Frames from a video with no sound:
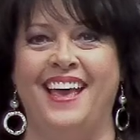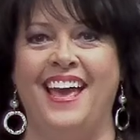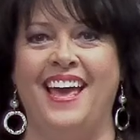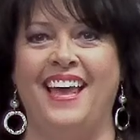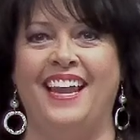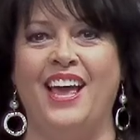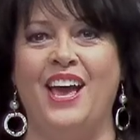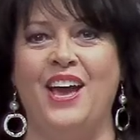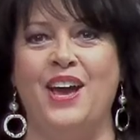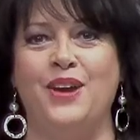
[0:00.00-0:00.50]

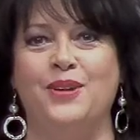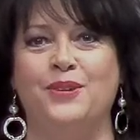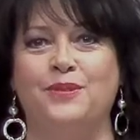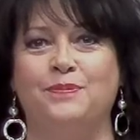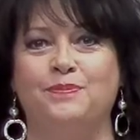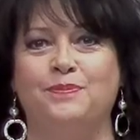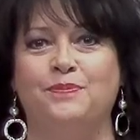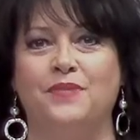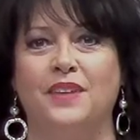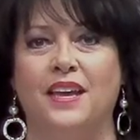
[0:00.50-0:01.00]
Hello.
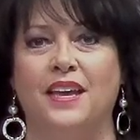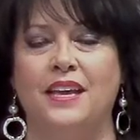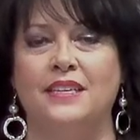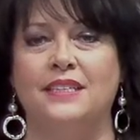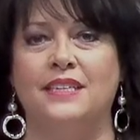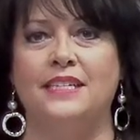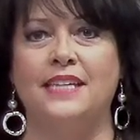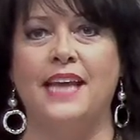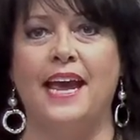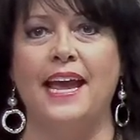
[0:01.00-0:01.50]

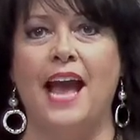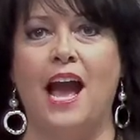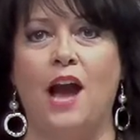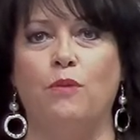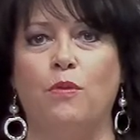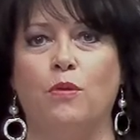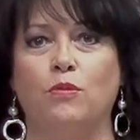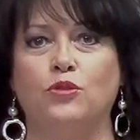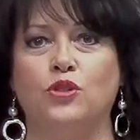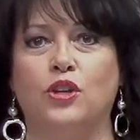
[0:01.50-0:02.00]
Today I
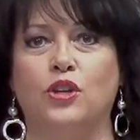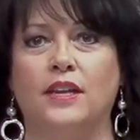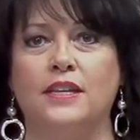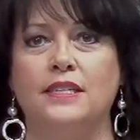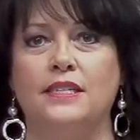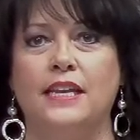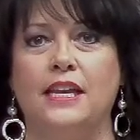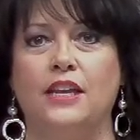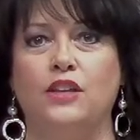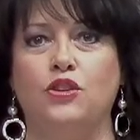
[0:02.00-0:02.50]
want to
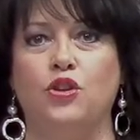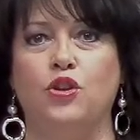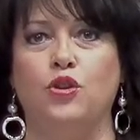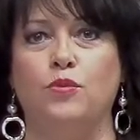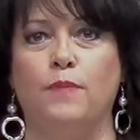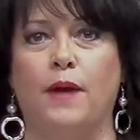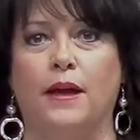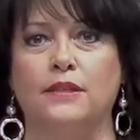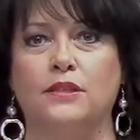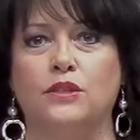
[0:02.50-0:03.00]
continue
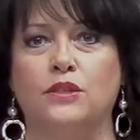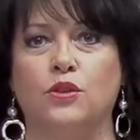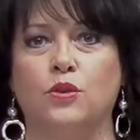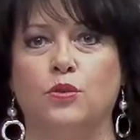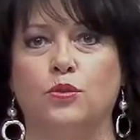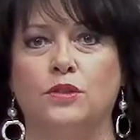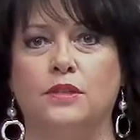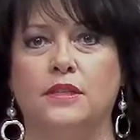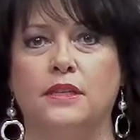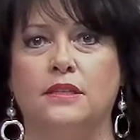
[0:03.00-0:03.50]
my
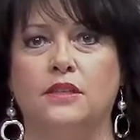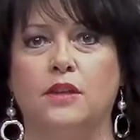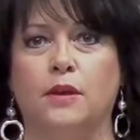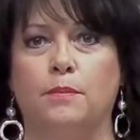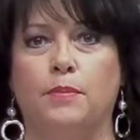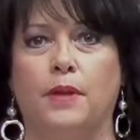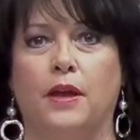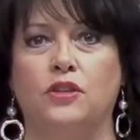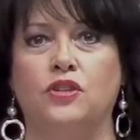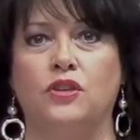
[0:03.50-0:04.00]
School
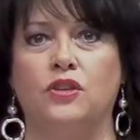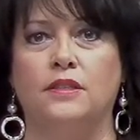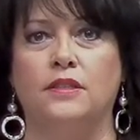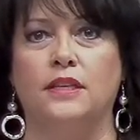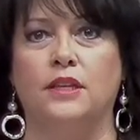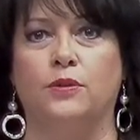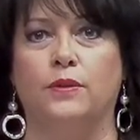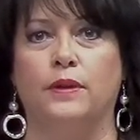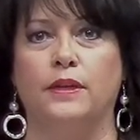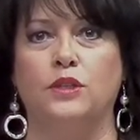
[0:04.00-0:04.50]
System Budget
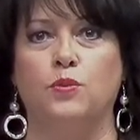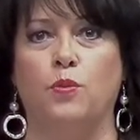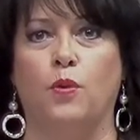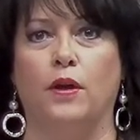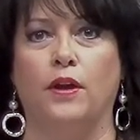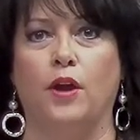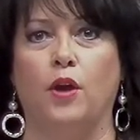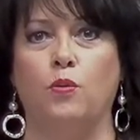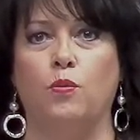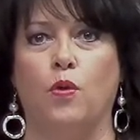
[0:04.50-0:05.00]
Series
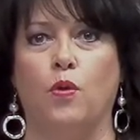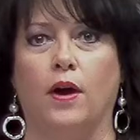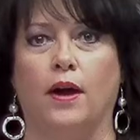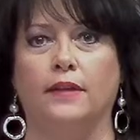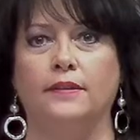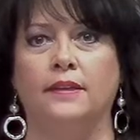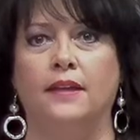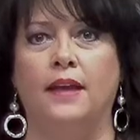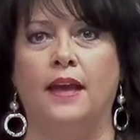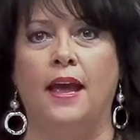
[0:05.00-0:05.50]
101
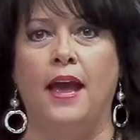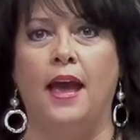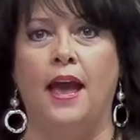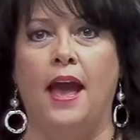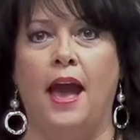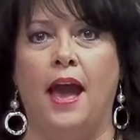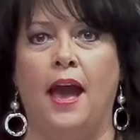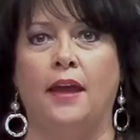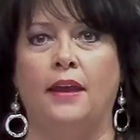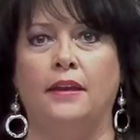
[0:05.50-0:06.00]

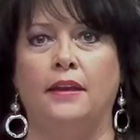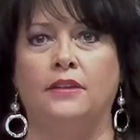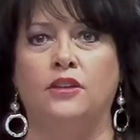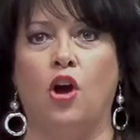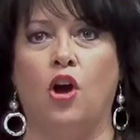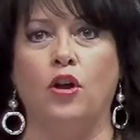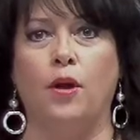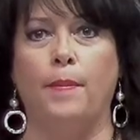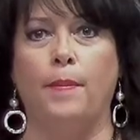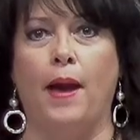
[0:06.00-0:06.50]
and
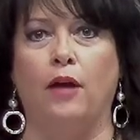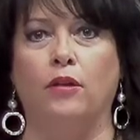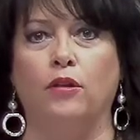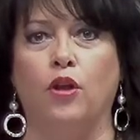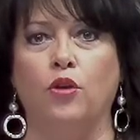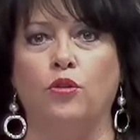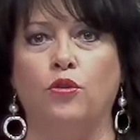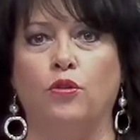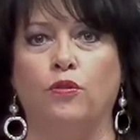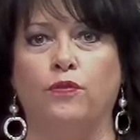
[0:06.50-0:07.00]
talk about
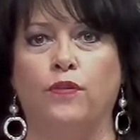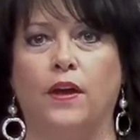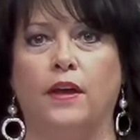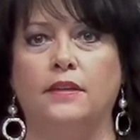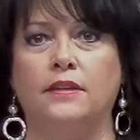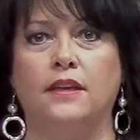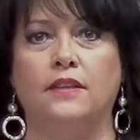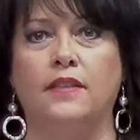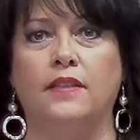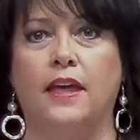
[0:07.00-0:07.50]
local
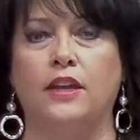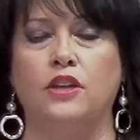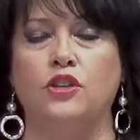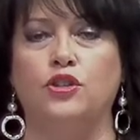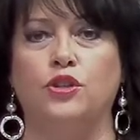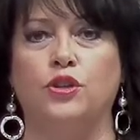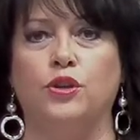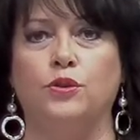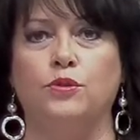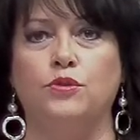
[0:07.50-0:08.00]
funding that
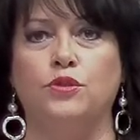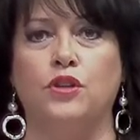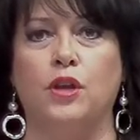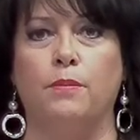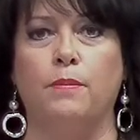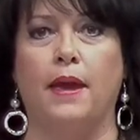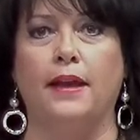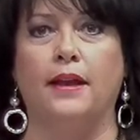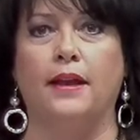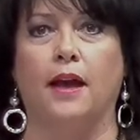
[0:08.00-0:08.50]
is used to
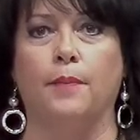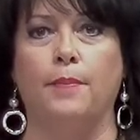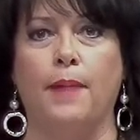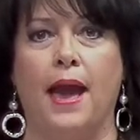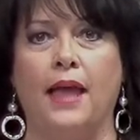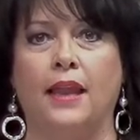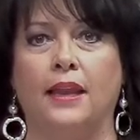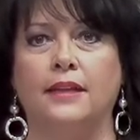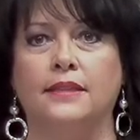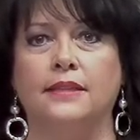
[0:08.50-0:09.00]
make up
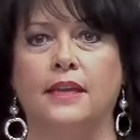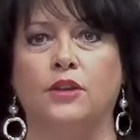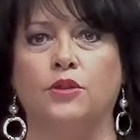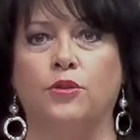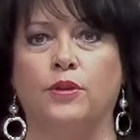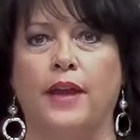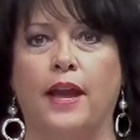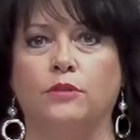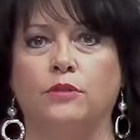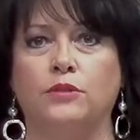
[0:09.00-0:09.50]
Alexander
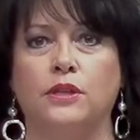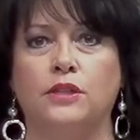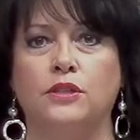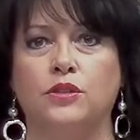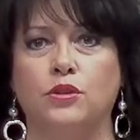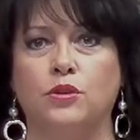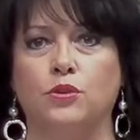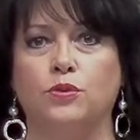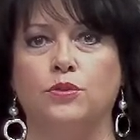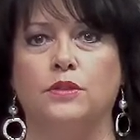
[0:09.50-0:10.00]
County
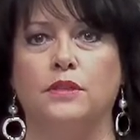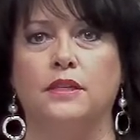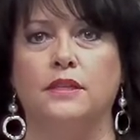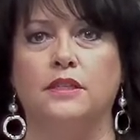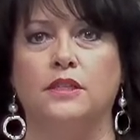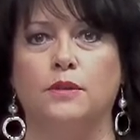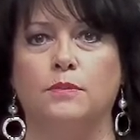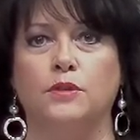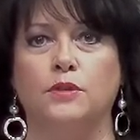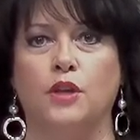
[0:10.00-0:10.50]
School
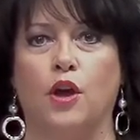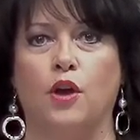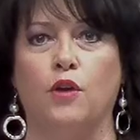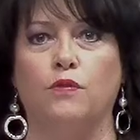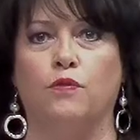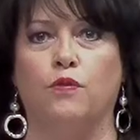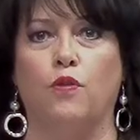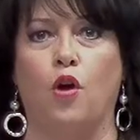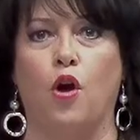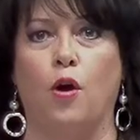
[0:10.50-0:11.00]
System's
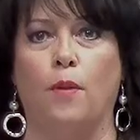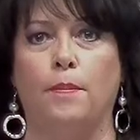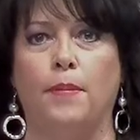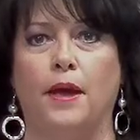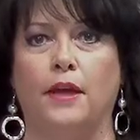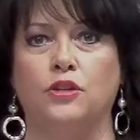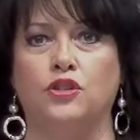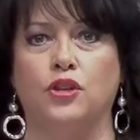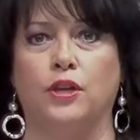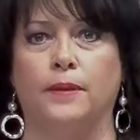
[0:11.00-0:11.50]
overall
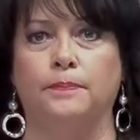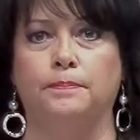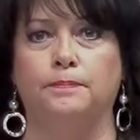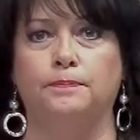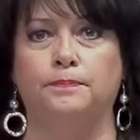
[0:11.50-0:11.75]
budget.